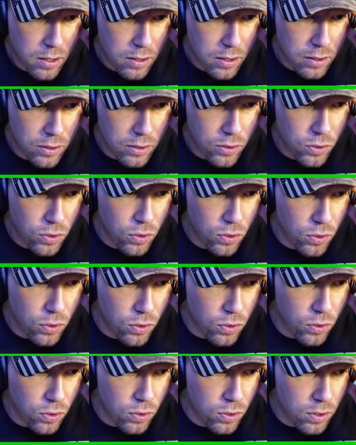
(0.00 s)

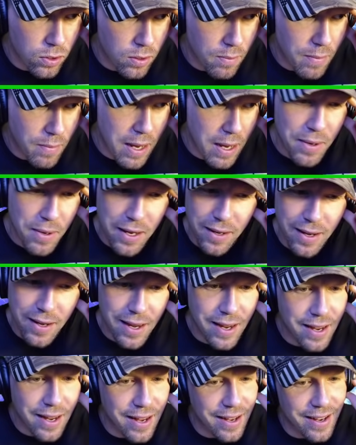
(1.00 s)
Ooh, maybe it,
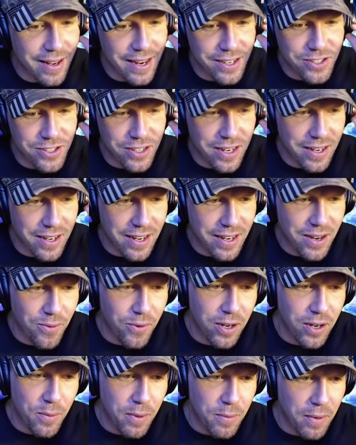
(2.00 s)
yeah, actually, it
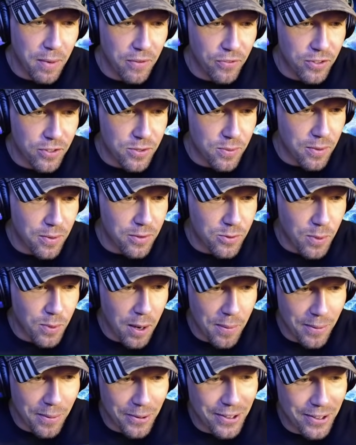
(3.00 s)
would have been my first most
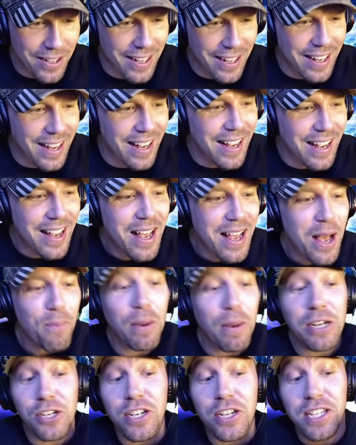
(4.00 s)
probable.
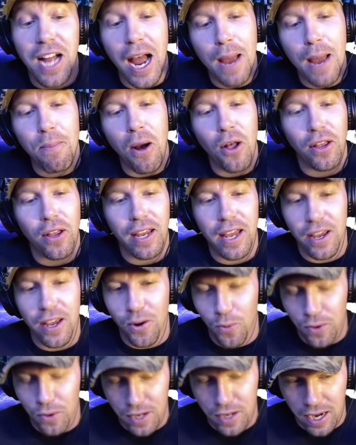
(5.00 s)
but just eyeballing it, it
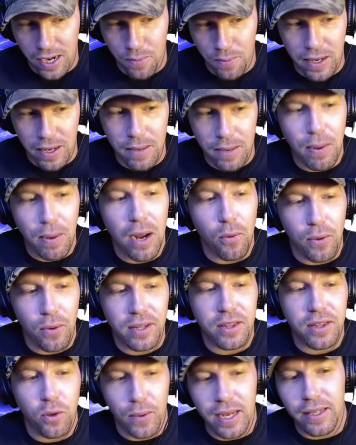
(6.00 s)
would not have been. But with
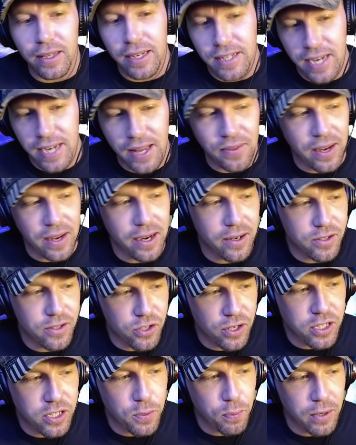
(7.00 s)
the weekly 10 there, so
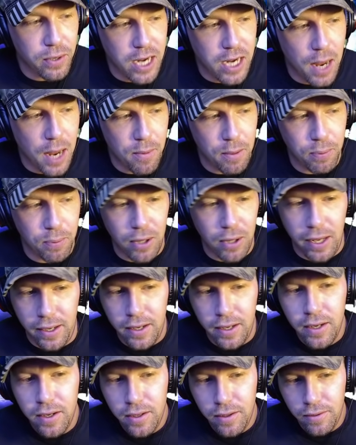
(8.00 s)
it's a pretty common play.
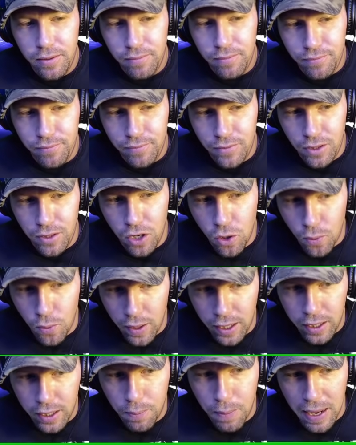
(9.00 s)
You
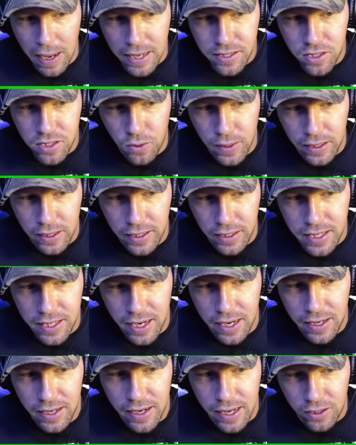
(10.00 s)
wick past the weekly
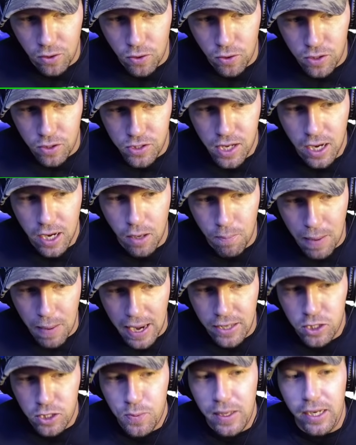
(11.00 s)
10, hit the horizontal
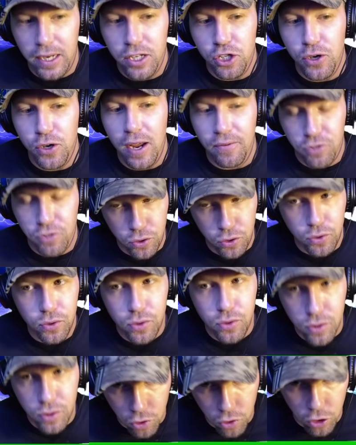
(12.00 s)
bounce because you have
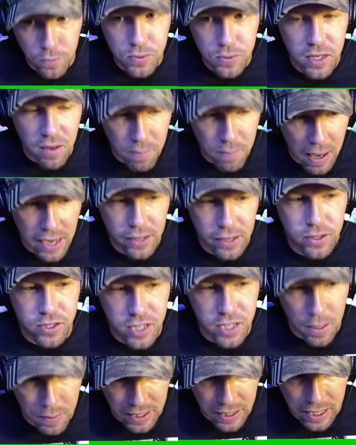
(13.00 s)
two groups of buyers
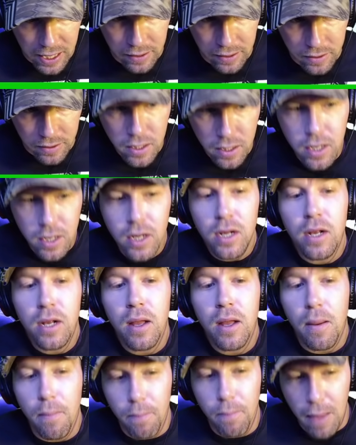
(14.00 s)
stepping in.
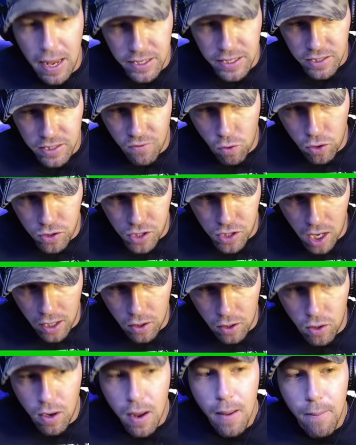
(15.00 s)
Massive
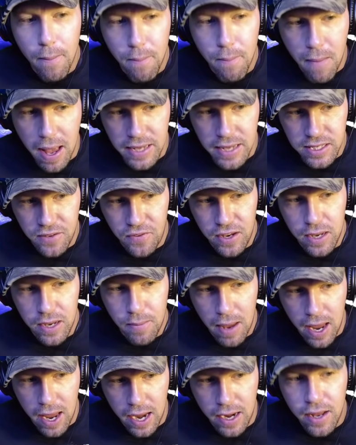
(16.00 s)
horizontal, massive
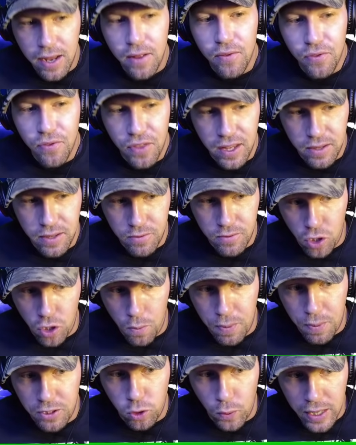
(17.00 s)
EMA. so
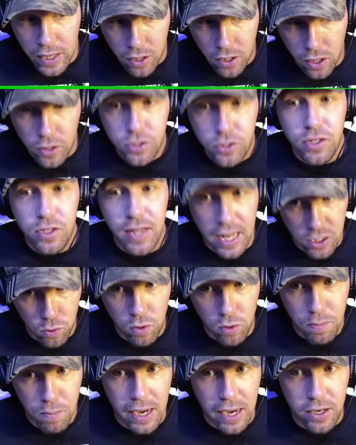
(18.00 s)
between those, that's
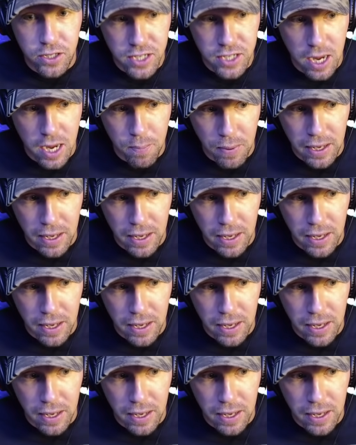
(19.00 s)
where buyers step in.